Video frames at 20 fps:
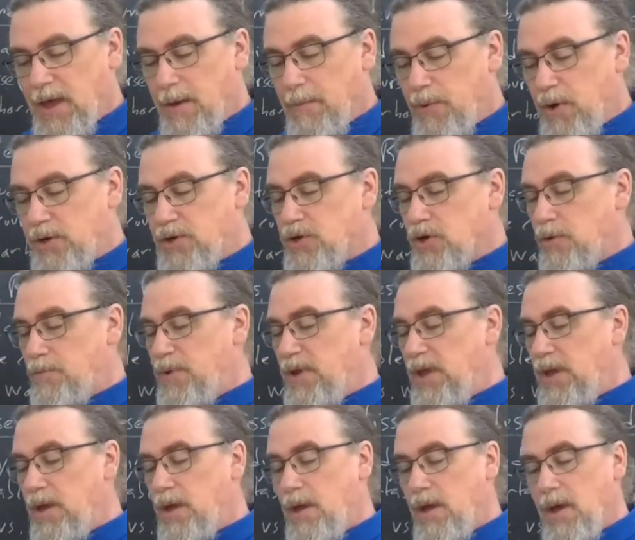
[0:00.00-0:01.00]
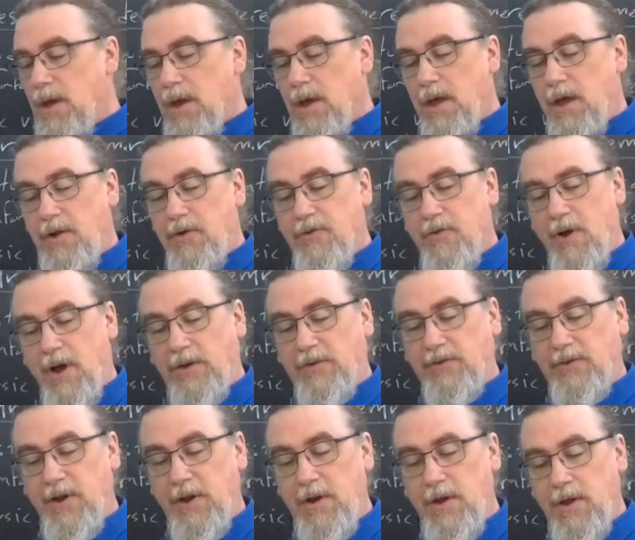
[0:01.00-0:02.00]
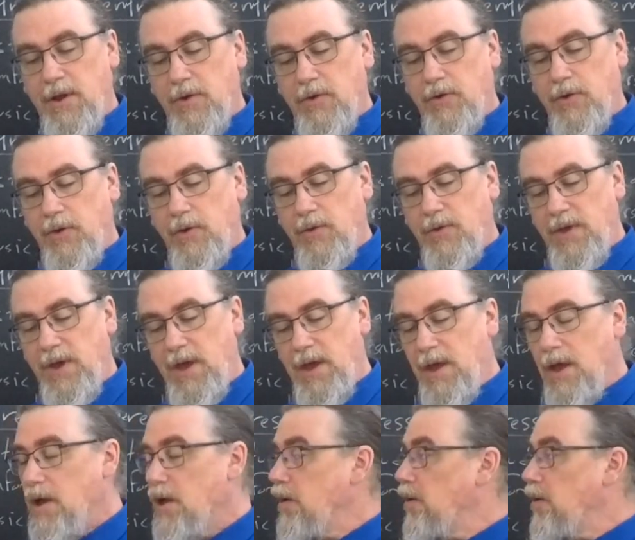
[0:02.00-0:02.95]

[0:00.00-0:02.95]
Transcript: but should be entrusted to the